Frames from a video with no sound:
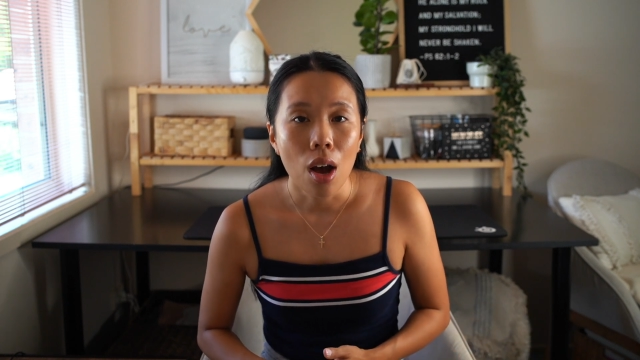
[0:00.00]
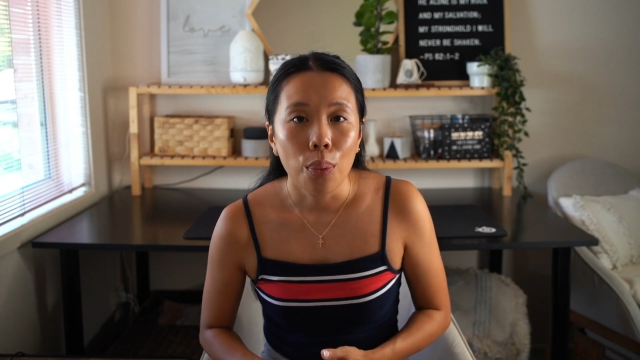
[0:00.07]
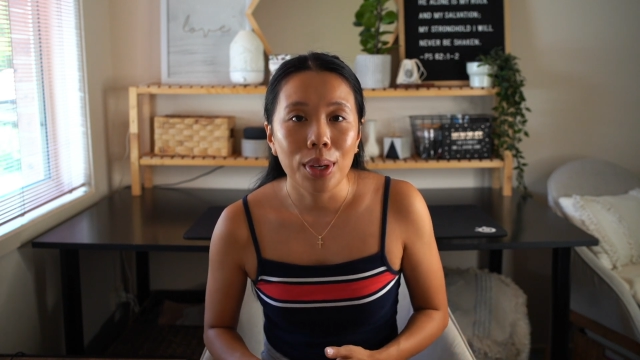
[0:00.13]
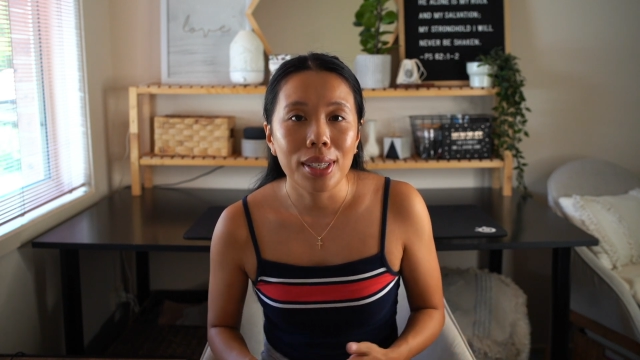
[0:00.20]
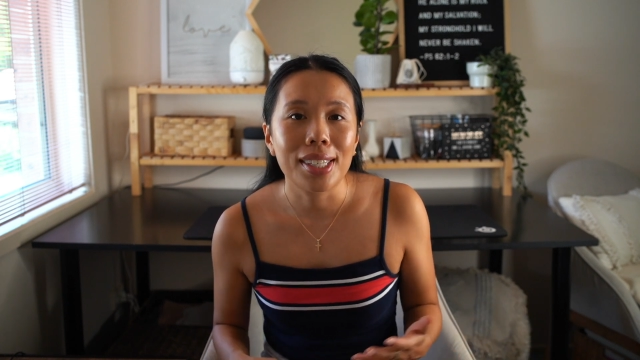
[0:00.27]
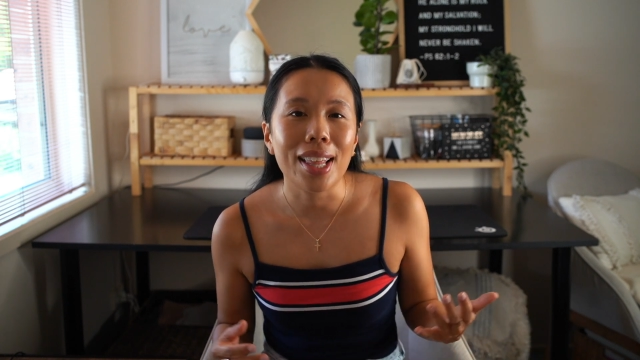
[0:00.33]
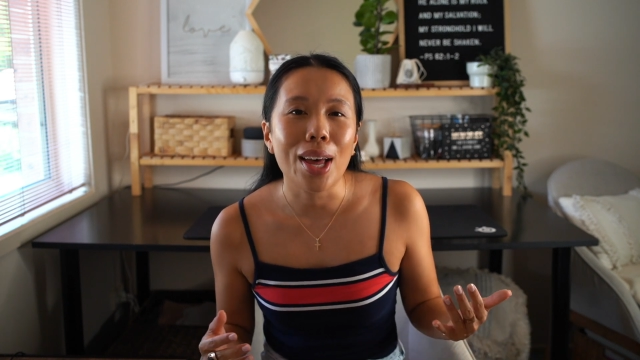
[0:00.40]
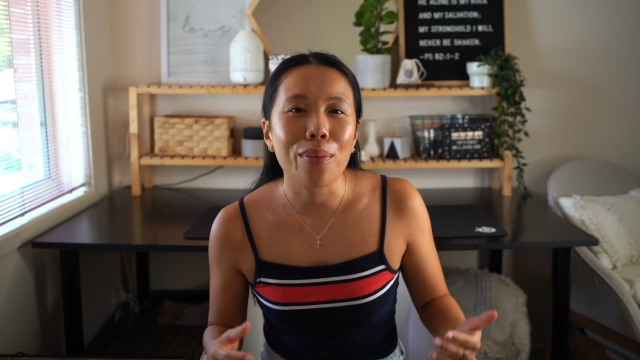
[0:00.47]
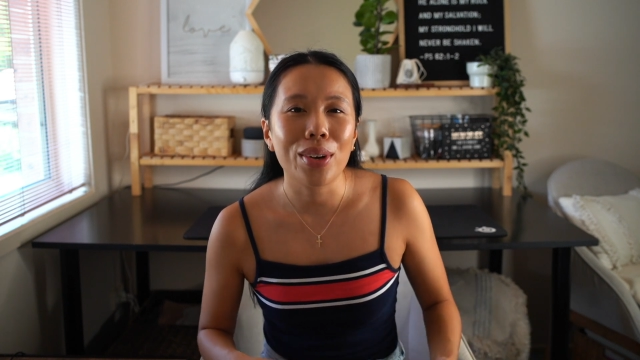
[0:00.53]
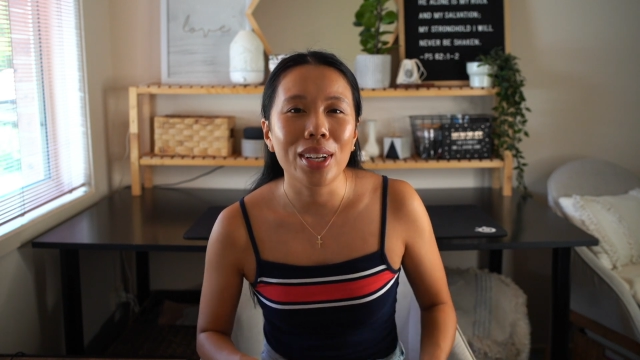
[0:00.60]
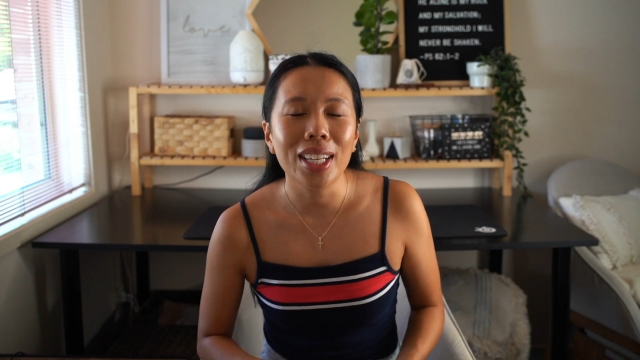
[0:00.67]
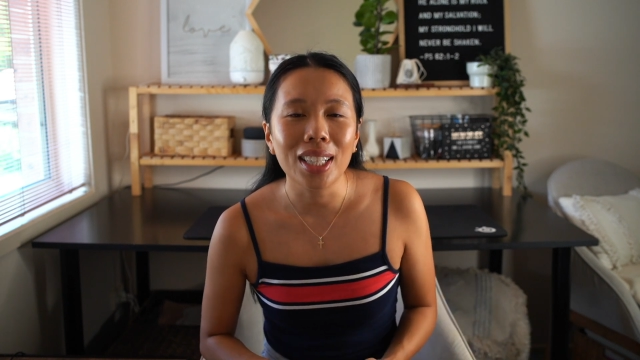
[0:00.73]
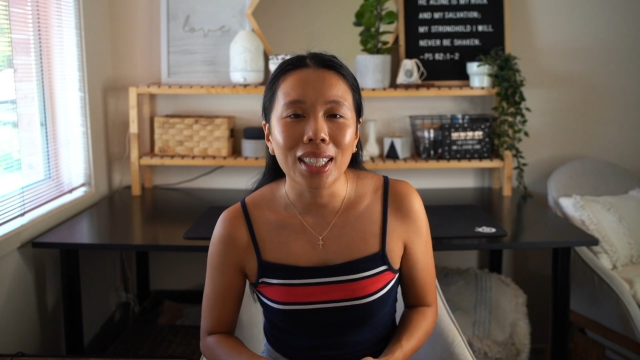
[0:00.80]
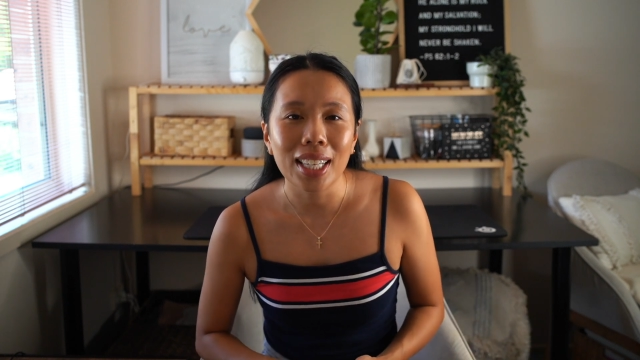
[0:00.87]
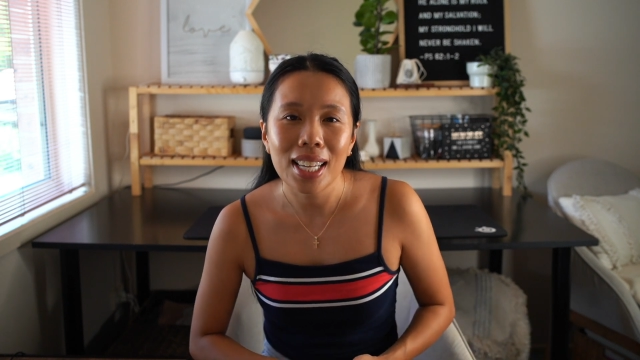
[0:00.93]
We see that
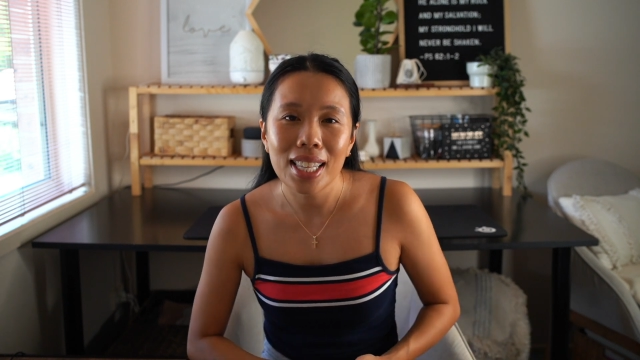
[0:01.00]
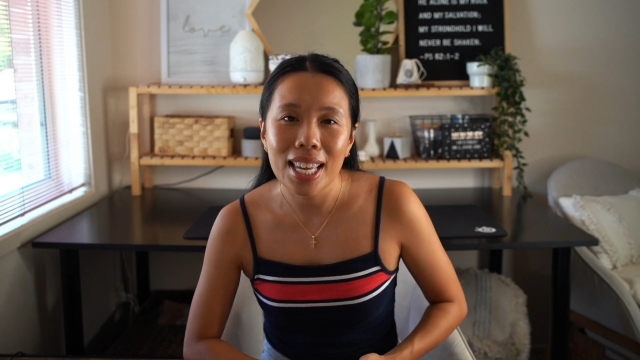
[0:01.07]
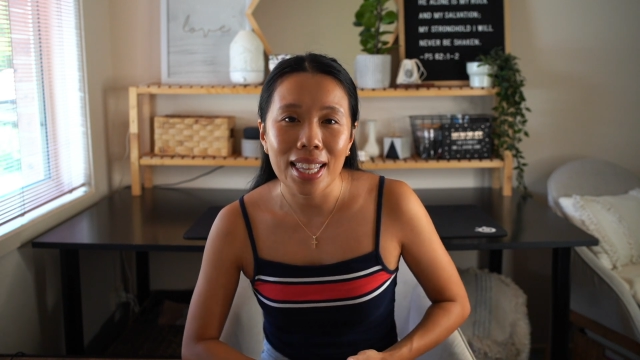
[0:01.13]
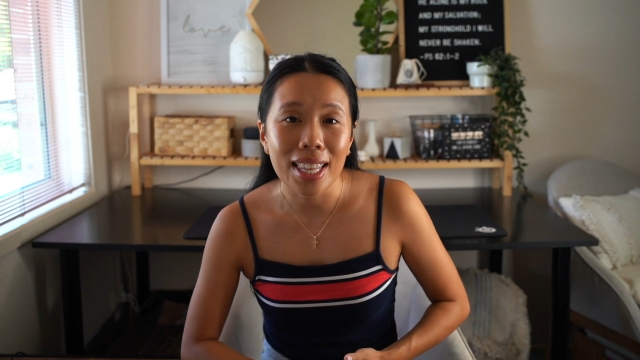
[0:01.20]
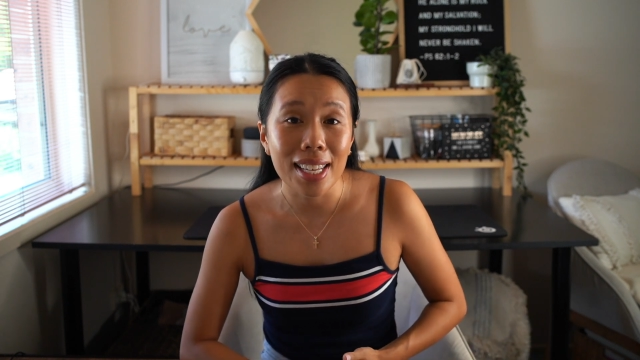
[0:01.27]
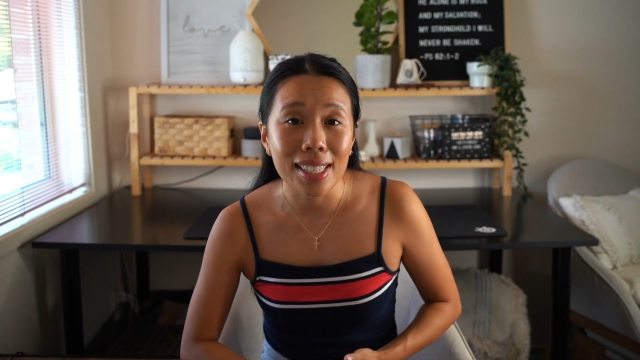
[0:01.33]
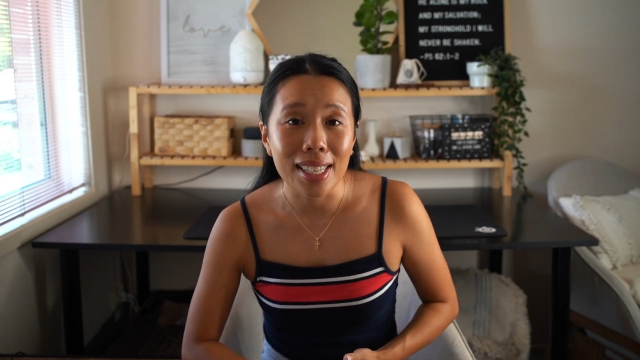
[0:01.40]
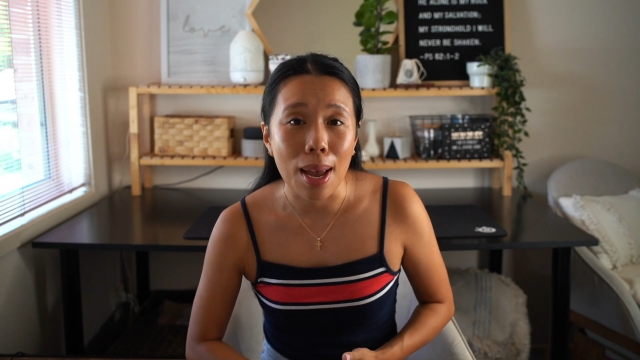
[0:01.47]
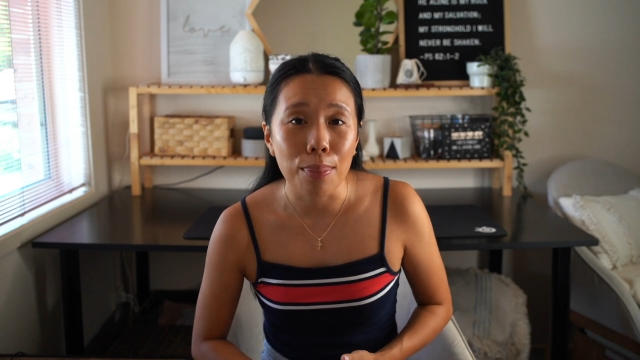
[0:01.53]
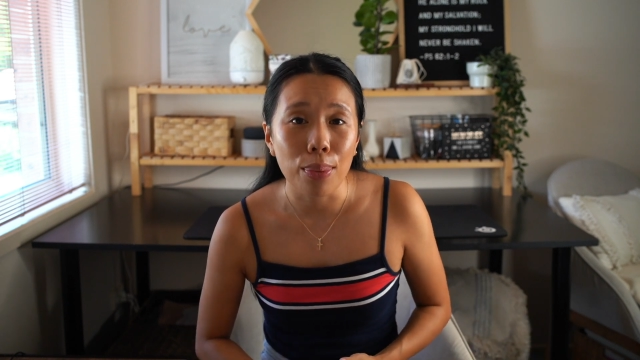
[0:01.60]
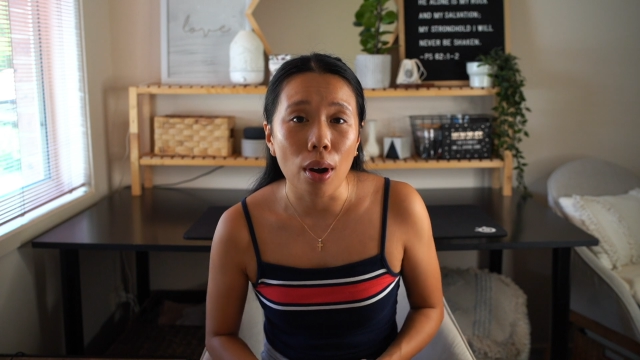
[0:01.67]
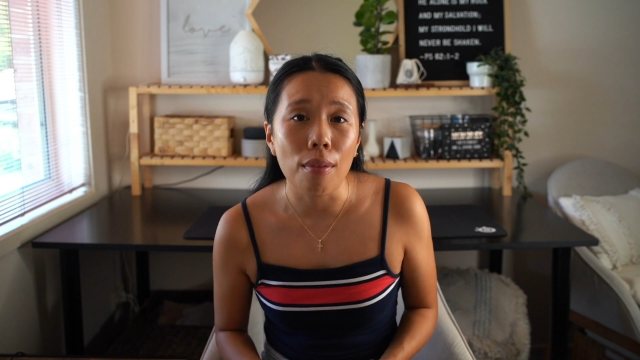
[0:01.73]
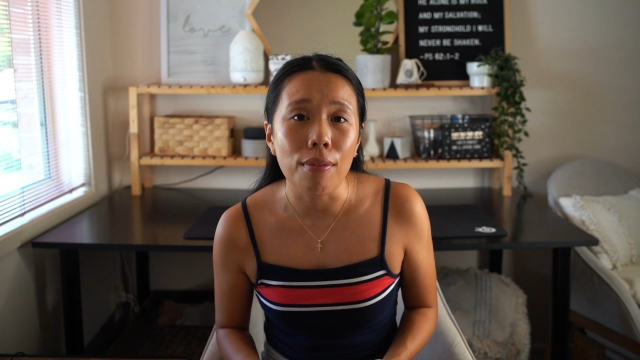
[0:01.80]
really clearly in example